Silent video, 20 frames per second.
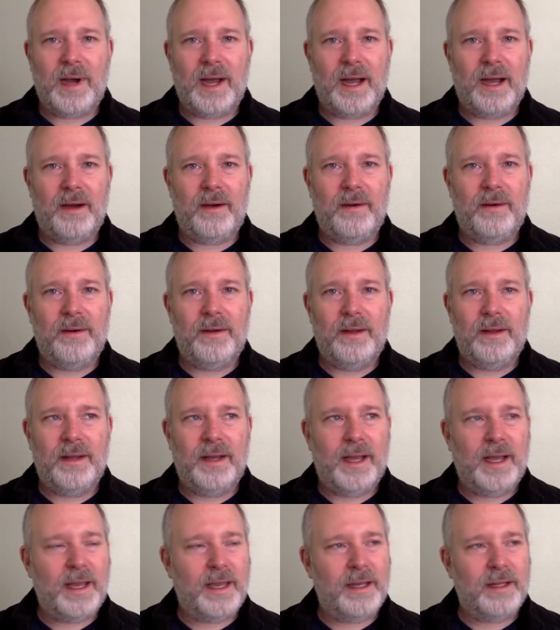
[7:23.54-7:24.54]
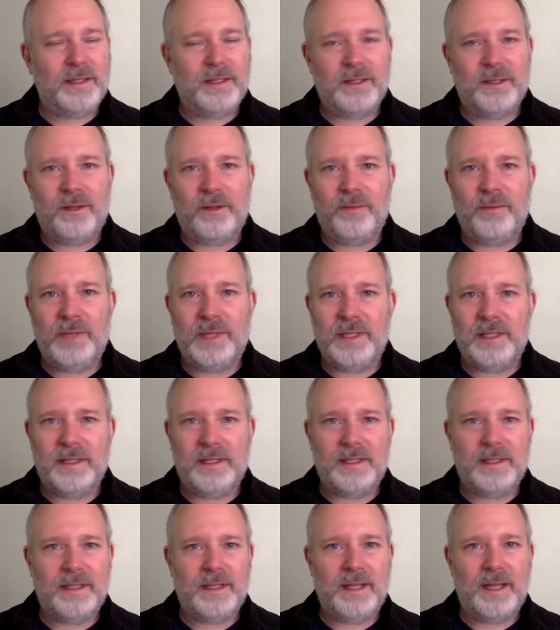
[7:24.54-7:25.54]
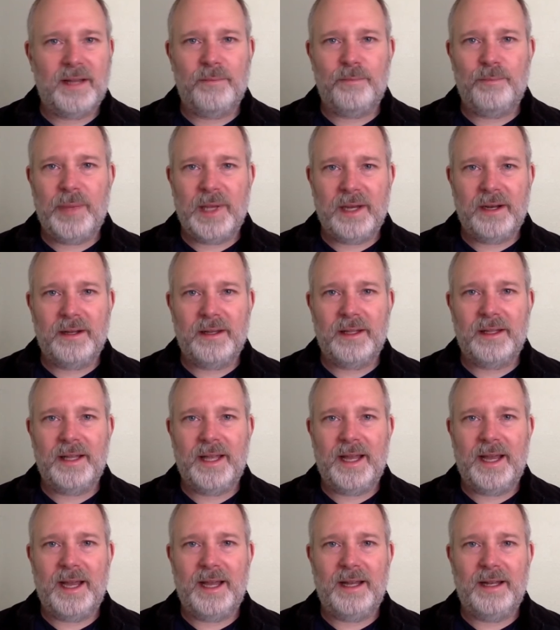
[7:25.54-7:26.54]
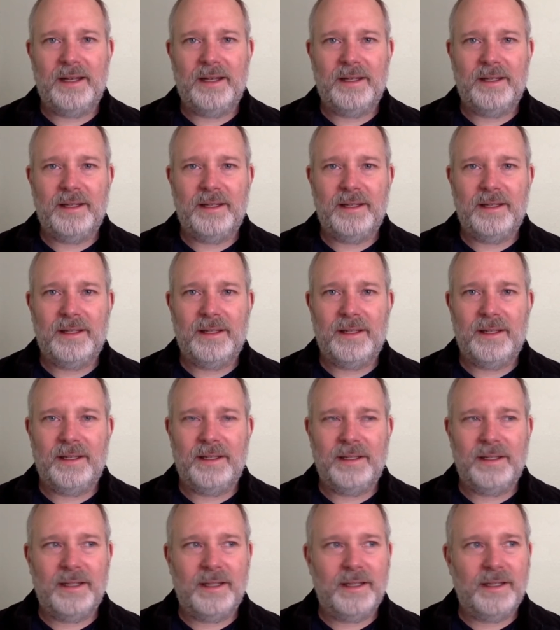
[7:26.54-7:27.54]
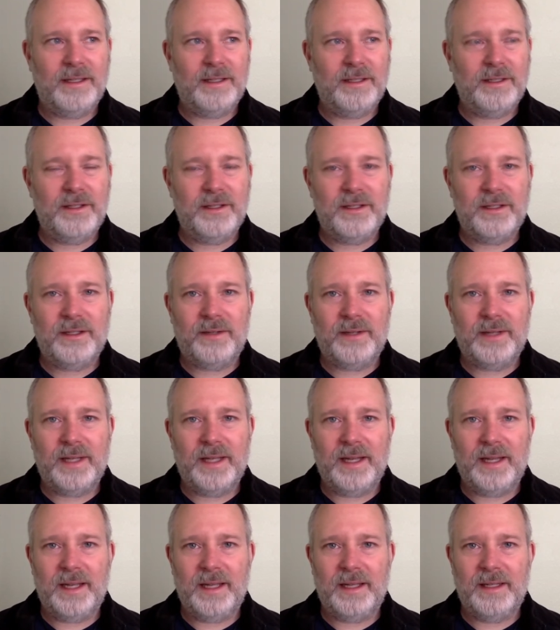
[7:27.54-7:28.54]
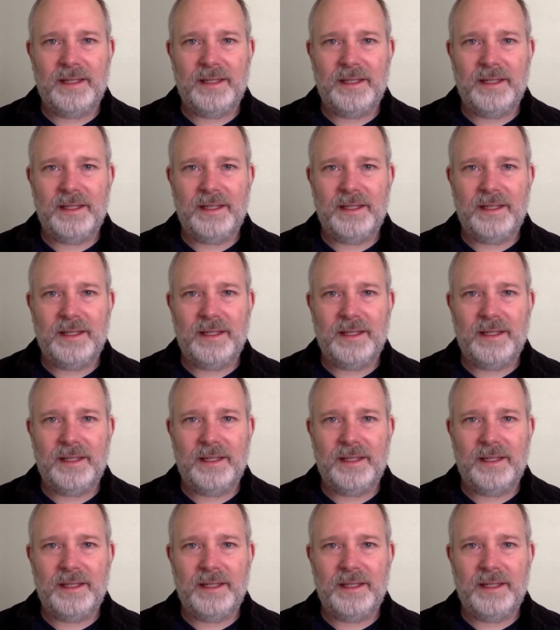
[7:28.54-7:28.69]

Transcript: wow, I got a soul mission that's a lot bigger than that, and you just don't get it.